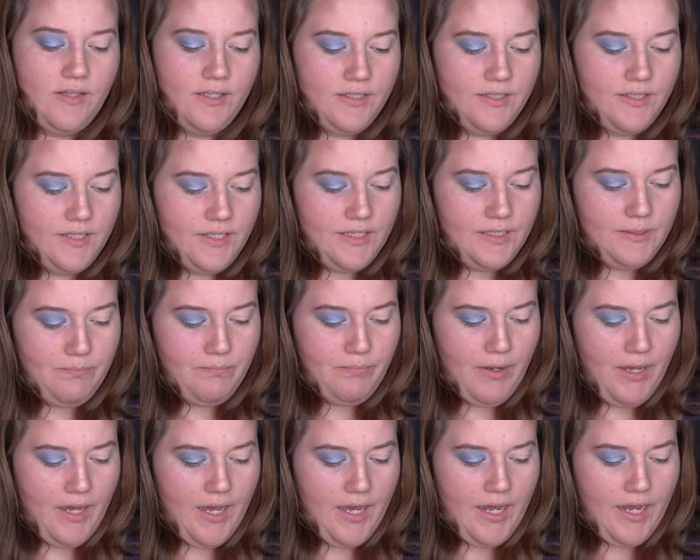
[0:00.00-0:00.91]
This is
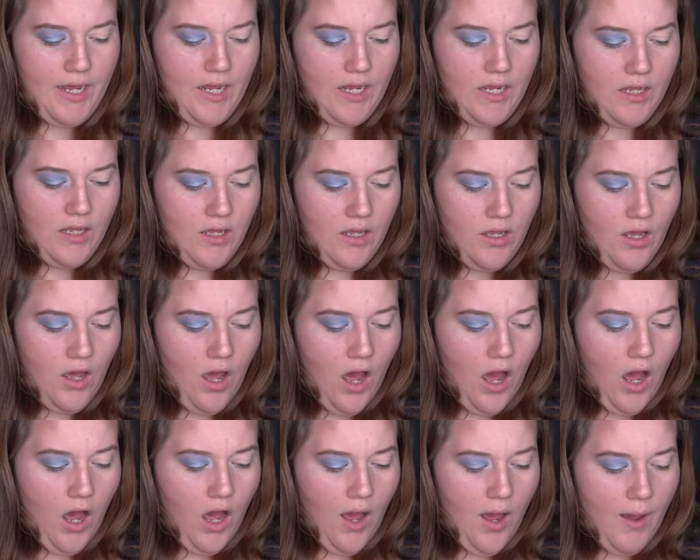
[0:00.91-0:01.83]
by
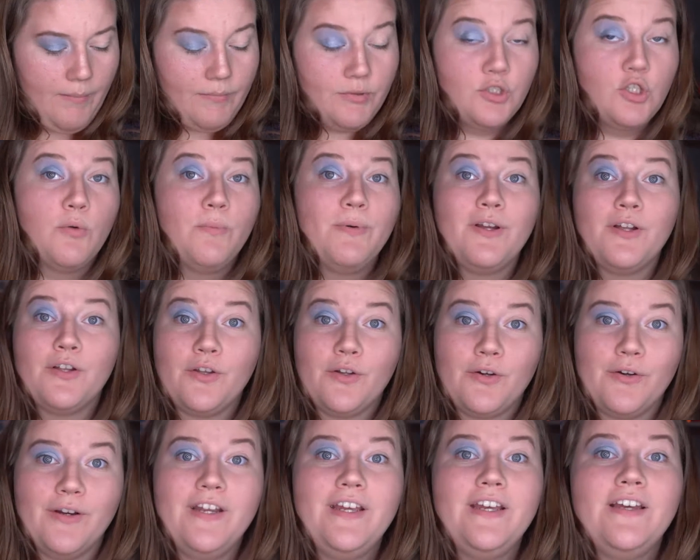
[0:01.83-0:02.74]
Soap and
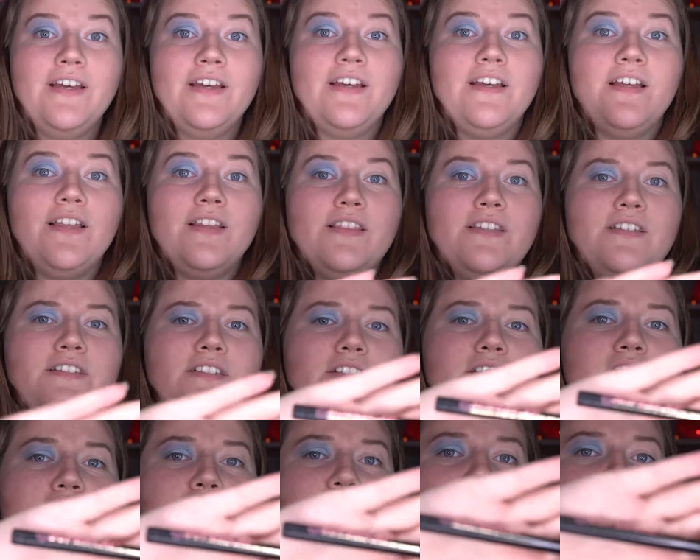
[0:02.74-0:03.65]
Glory. This
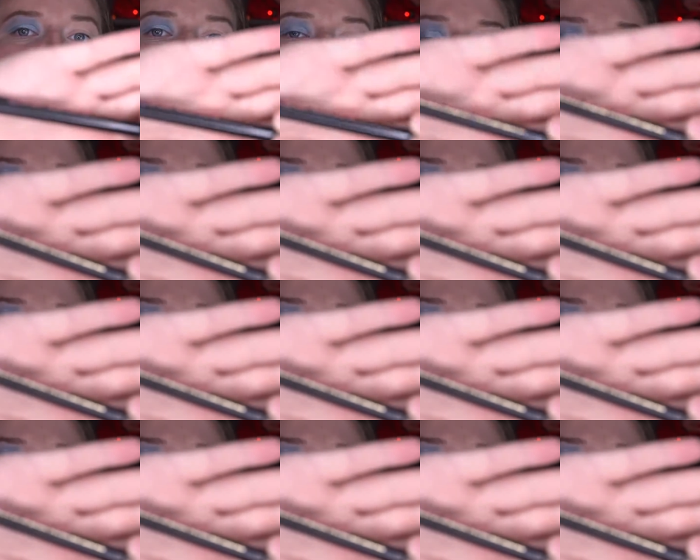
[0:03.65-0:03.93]
is a newer